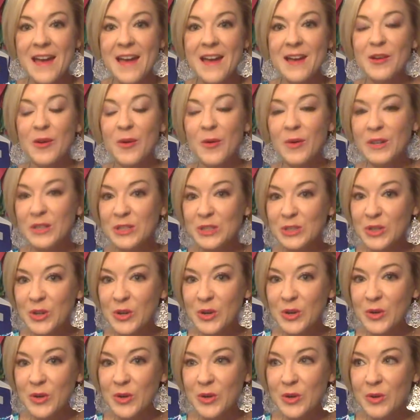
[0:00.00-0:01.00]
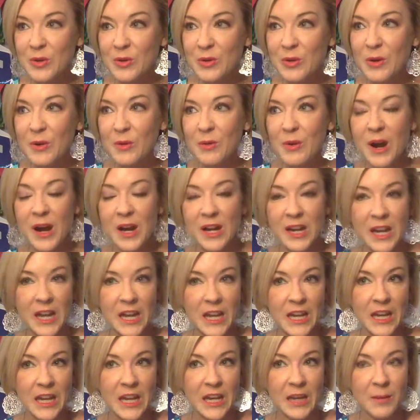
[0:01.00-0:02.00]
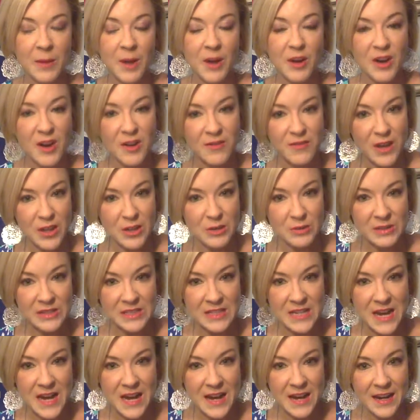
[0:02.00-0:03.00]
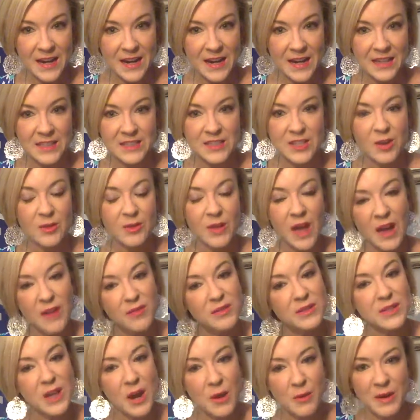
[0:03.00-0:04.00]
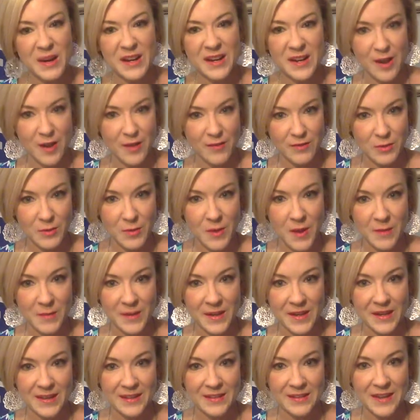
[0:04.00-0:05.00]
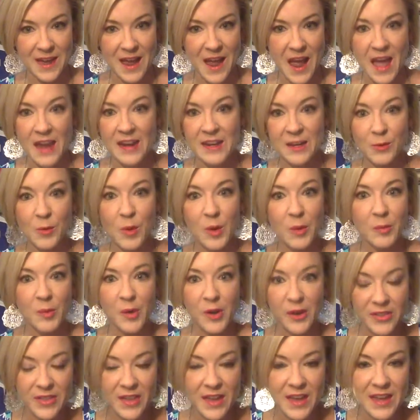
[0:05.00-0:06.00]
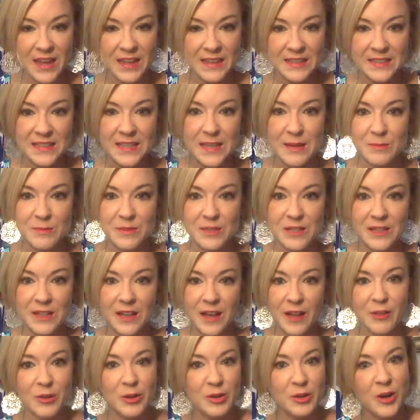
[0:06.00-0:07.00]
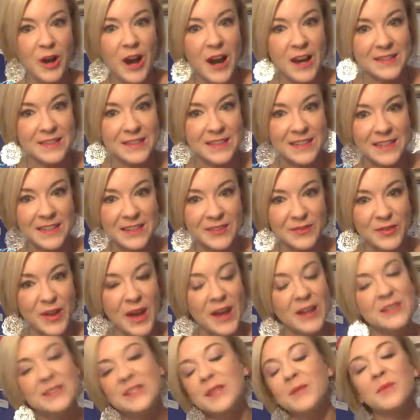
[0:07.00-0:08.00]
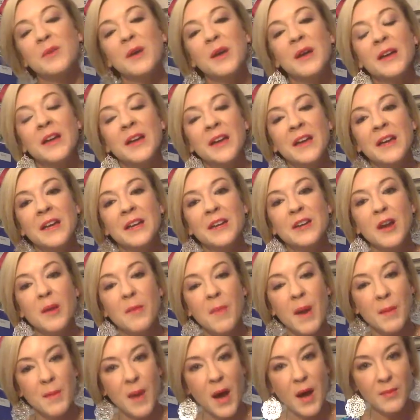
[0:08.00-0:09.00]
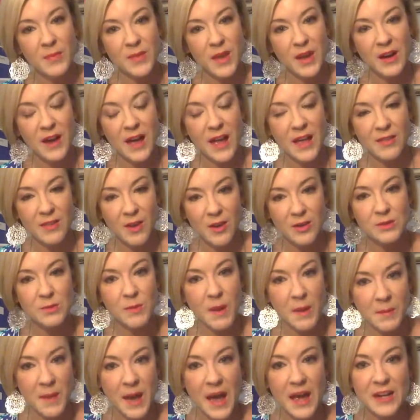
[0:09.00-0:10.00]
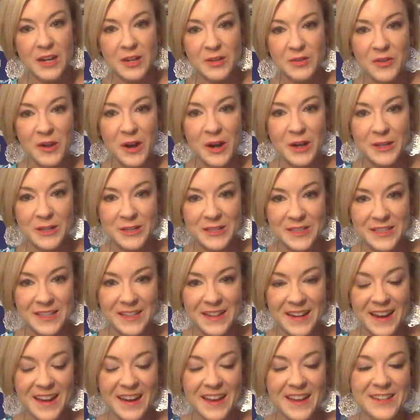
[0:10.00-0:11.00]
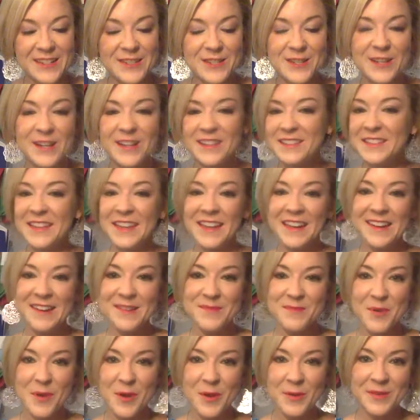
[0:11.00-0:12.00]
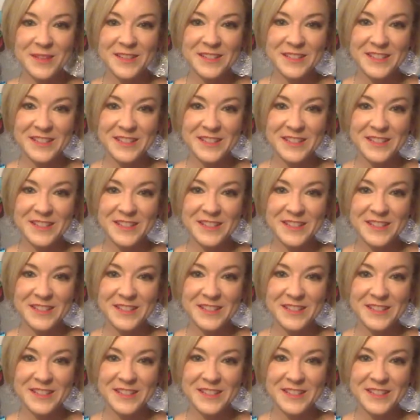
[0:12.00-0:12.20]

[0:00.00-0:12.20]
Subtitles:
going to school, working. My grandfather was dying, so life was already overwhelming, and adding one more thing seemed a little crazy. In fact, my mom thought I had lost my mind at first. She doesn't anymore, but